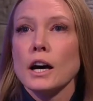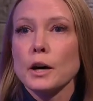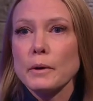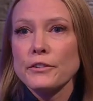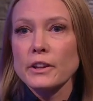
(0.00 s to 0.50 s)

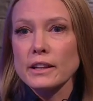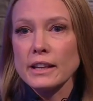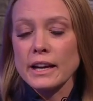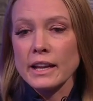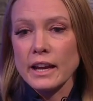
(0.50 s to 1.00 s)
Um, I feel
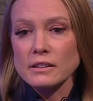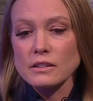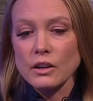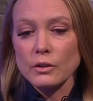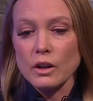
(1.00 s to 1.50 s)
like that
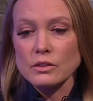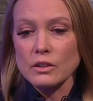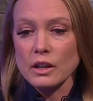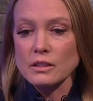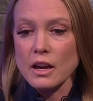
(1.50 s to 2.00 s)
enhances our
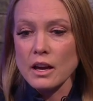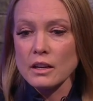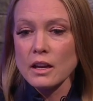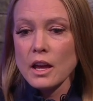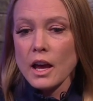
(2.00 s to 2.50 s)
roster a
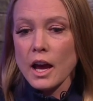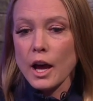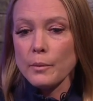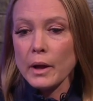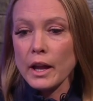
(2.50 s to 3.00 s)
ton.
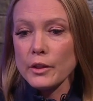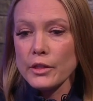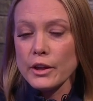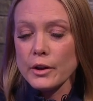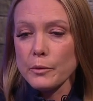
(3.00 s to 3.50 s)
Um,
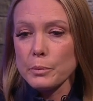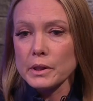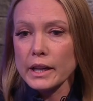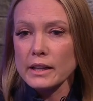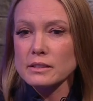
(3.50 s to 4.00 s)
and the
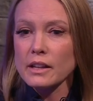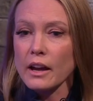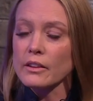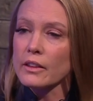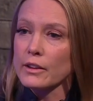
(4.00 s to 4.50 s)
play
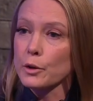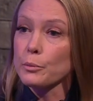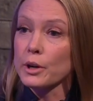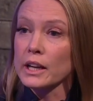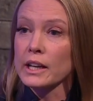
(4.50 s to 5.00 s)
style that they're
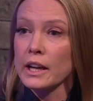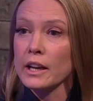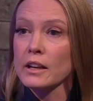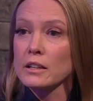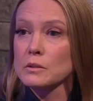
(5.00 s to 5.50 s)
bringing
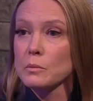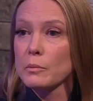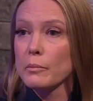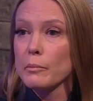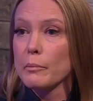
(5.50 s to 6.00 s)
in is
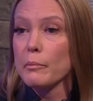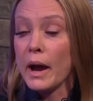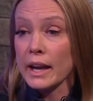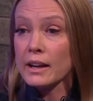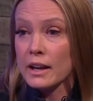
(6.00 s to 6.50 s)

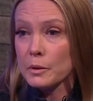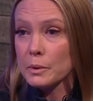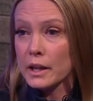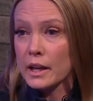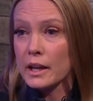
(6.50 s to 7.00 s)
my kind of
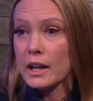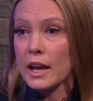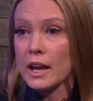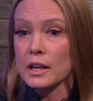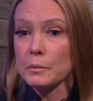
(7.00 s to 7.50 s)

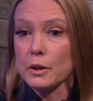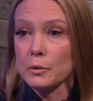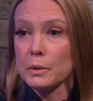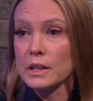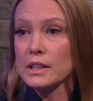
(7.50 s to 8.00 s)
play, and to be
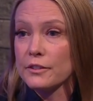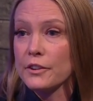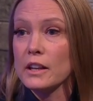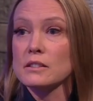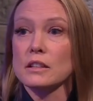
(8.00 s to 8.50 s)
able to play
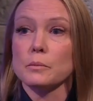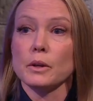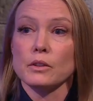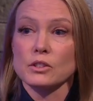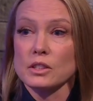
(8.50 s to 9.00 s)
defense and to
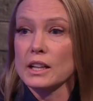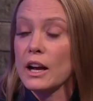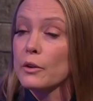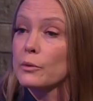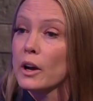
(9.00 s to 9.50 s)
be able to just
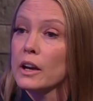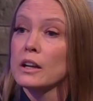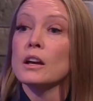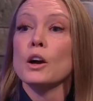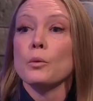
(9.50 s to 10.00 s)
get out and
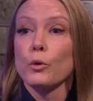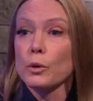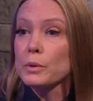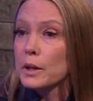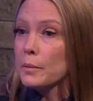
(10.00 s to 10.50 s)
run,
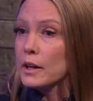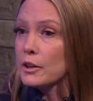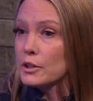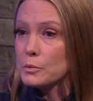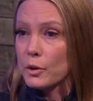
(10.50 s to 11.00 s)
more
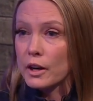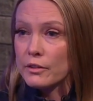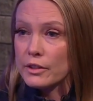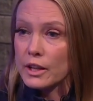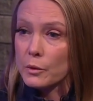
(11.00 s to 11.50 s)
playmakers, more
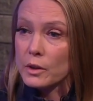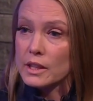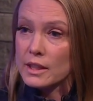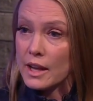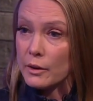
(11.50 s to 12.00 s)
everything
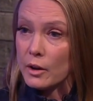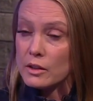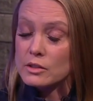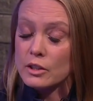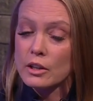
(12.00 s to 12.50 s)
within that
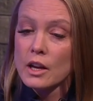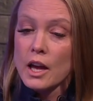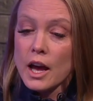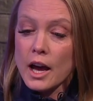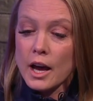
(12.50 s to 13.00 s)
roster.
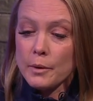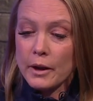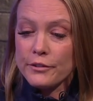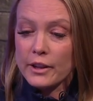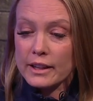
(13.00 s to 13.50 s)

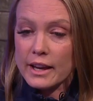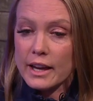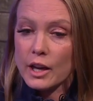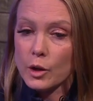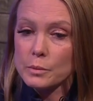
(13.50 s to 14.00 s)
Um, I feel like
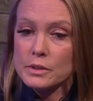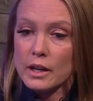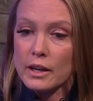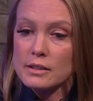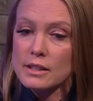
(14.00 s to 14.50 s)
that helps
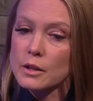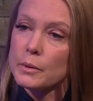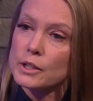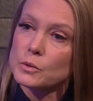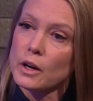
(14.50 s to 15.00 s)
us in
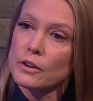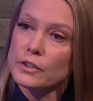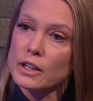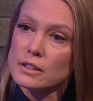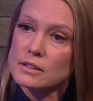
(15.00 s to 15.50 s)
the Big
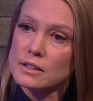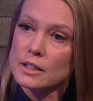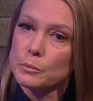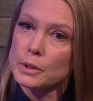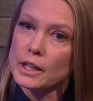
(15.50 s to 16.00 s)
twelve because
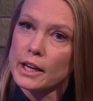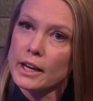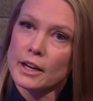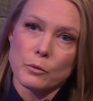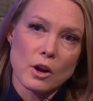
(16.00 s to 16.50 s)
the
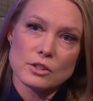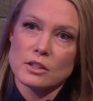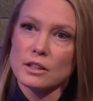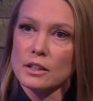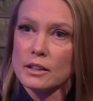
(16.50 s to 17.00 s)
play, and I'm
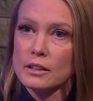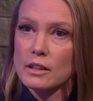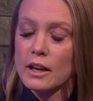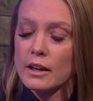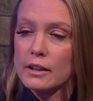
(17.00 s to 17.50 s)
watching the
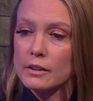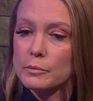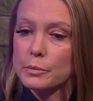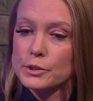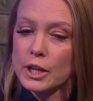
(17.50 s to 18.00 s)

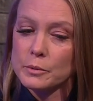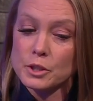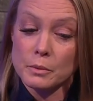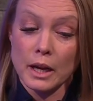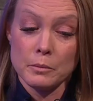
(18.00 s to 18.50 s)
uh,
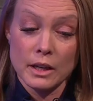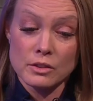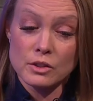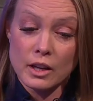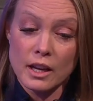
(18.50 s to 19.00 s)
championship game
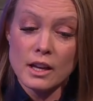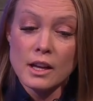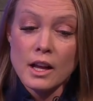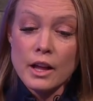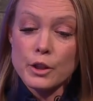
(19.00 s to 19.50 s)
yesterday,
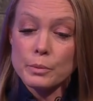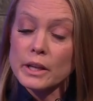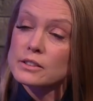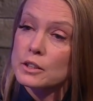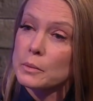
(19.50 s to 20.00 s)
the
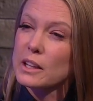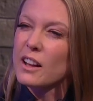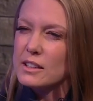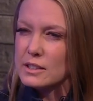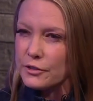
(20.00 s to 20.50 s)
play is going to be a
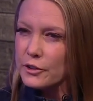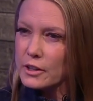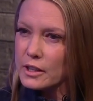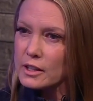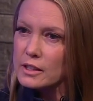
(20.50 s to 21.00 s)
lot
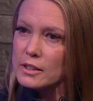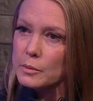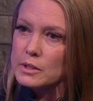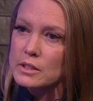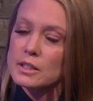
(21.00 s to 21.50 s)
different than the
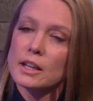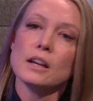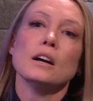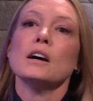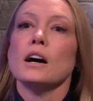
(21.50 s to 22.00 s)
W C
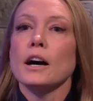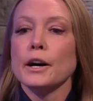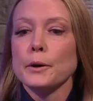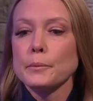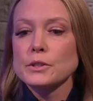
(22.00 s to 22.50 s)
C.
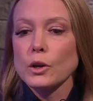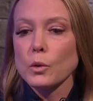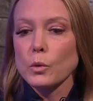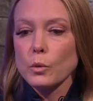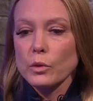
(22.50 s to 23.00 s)
Um,
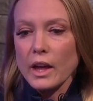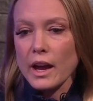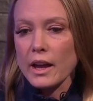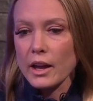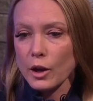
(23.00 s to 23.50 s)
so
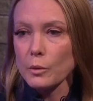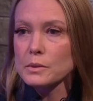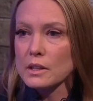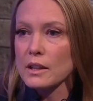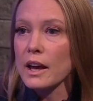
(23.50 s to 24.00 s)
that
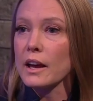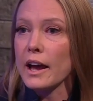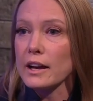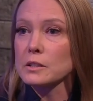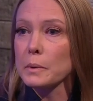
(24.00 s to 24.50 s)
helps in that
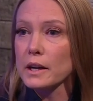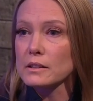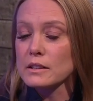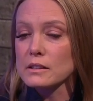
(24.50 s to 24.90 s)
aspect.